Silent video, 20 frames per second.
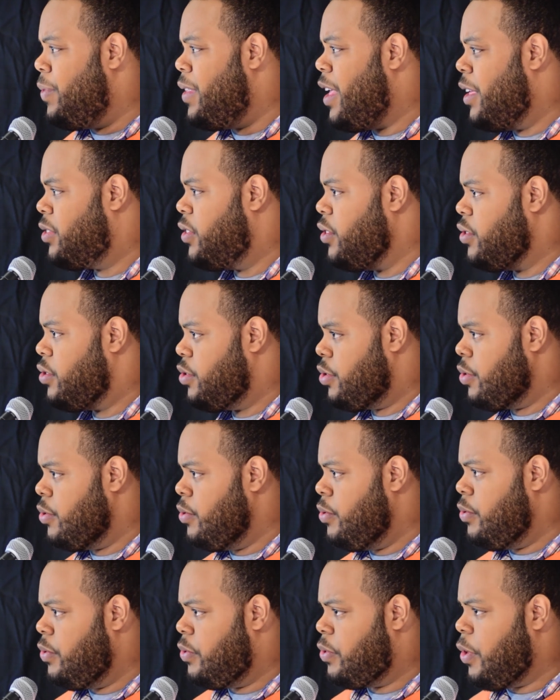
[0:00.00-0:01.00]
that the
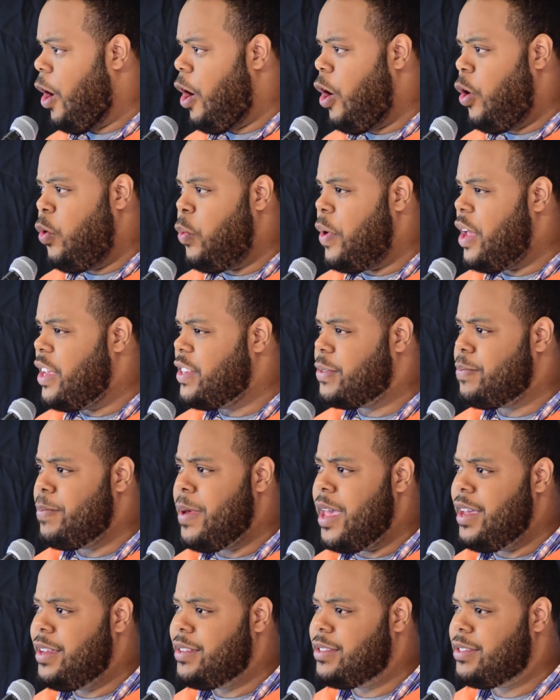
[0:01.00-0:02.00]
truth always
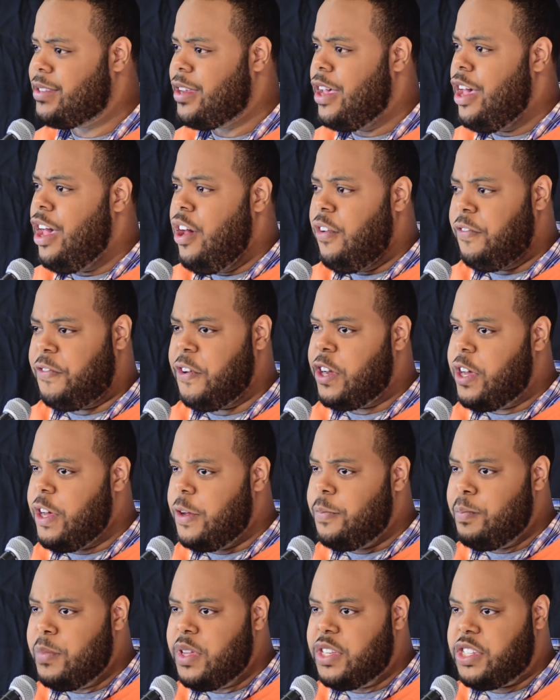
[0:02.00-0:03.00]
makes for good
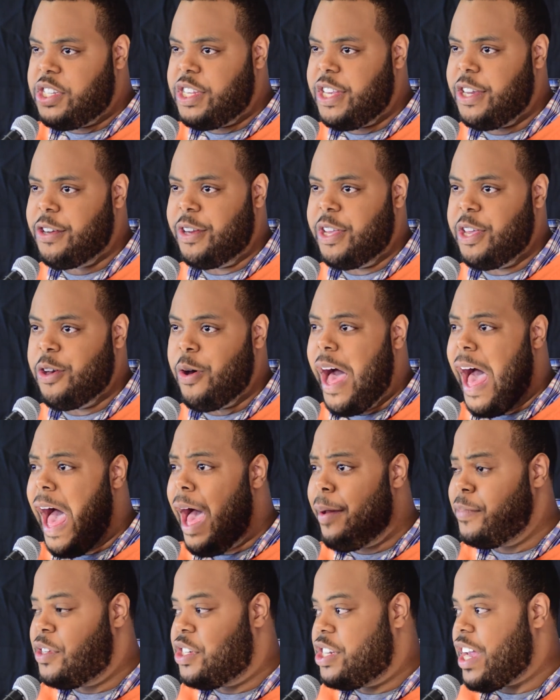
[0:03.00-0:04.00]
material.
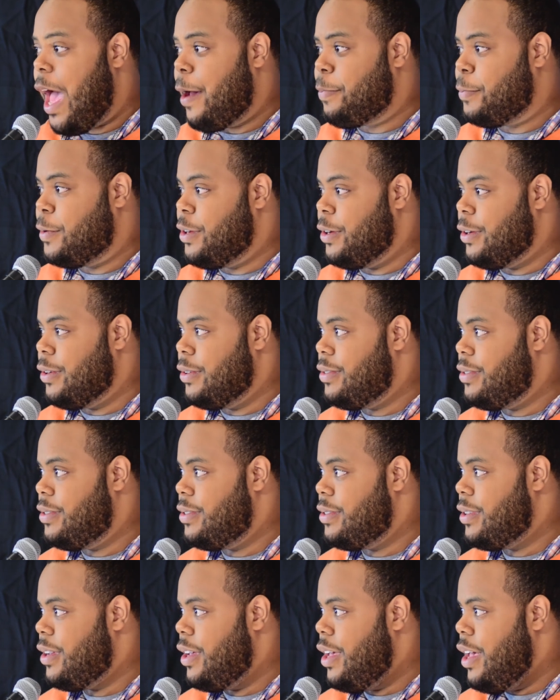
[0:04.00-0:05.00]
I'm chaptered.
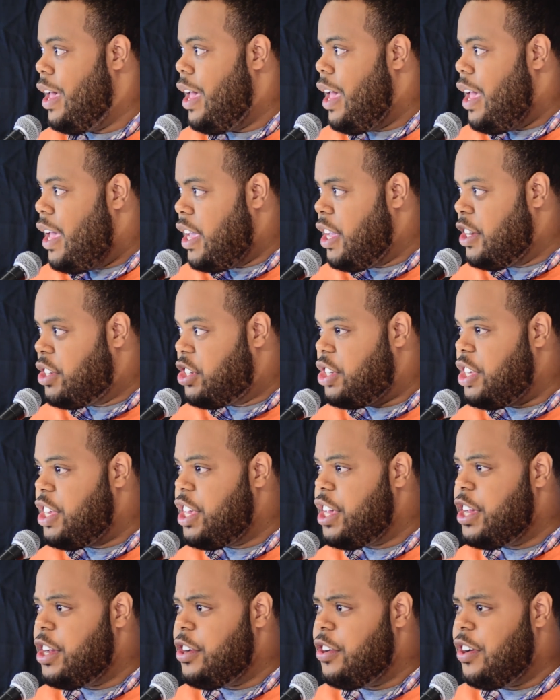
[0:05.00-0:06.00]
Each
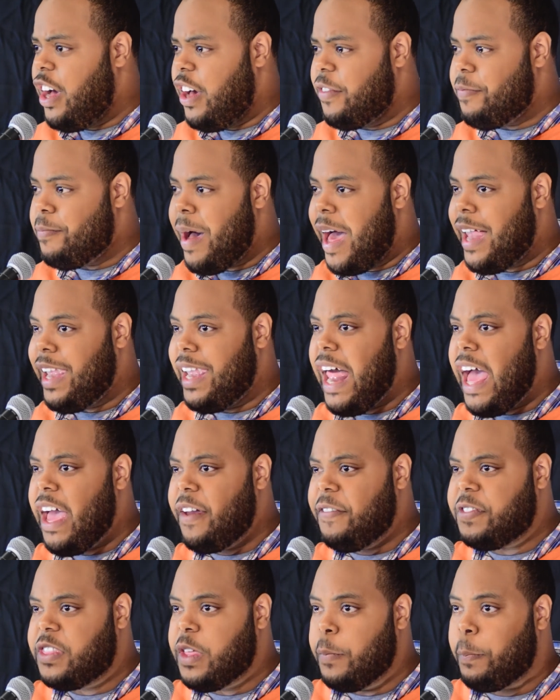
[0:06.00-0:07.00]
year of my
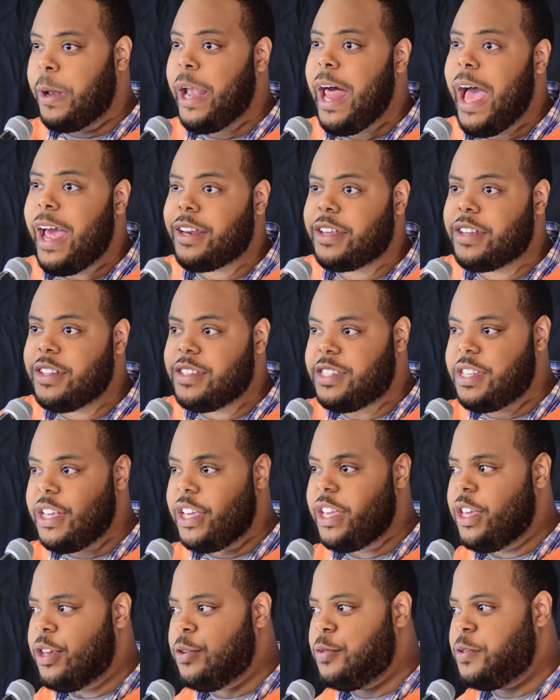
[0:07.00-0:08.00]
life, the plot
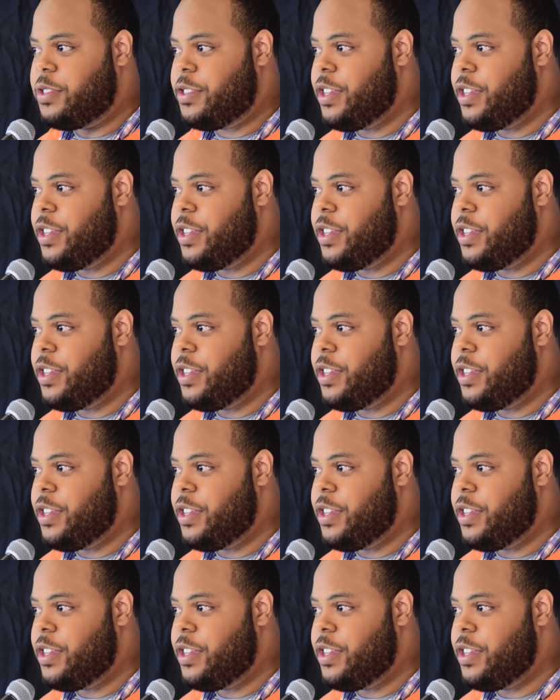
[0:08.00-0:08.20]
continues to